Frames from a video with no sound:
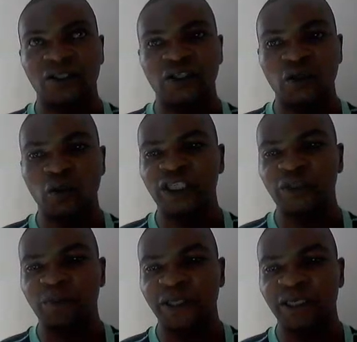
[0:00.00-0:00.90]
Do we
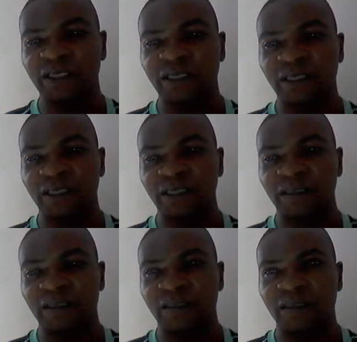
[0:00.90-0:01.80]
speak,
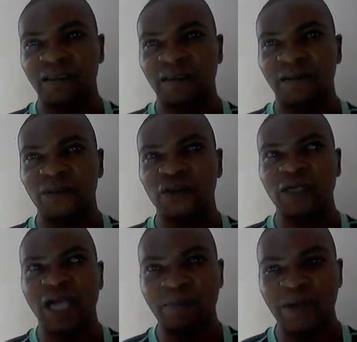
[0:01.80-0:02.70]

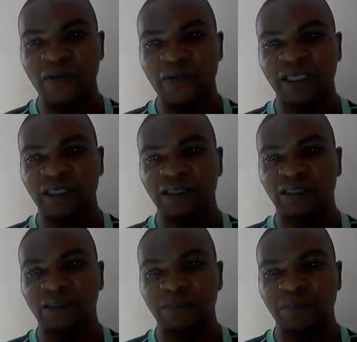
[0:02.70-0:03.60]
do Cameroonians
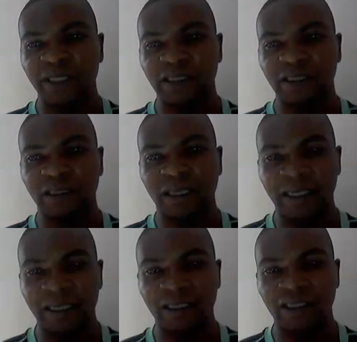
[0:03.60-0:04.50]
speak
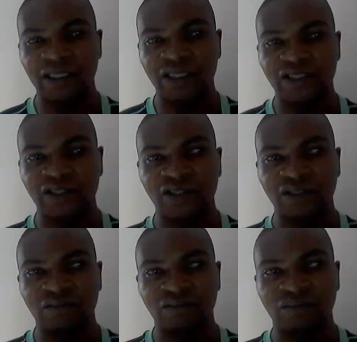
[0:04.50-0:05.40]
English
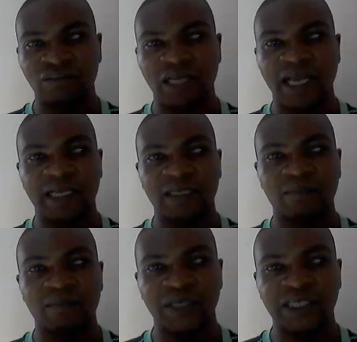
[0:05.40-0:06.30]
like
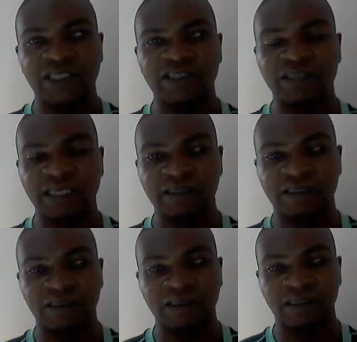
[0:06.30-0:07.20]
British
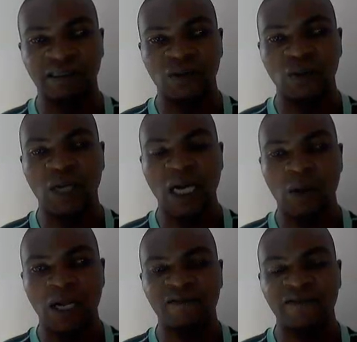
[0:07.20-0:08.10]
citizens, or
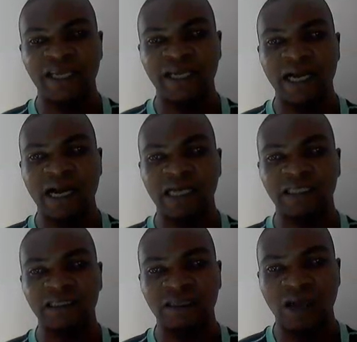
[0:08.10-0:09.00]
how have they
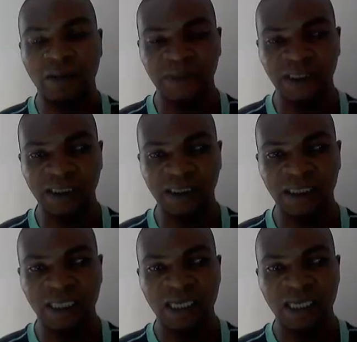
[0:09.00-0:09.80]
adopted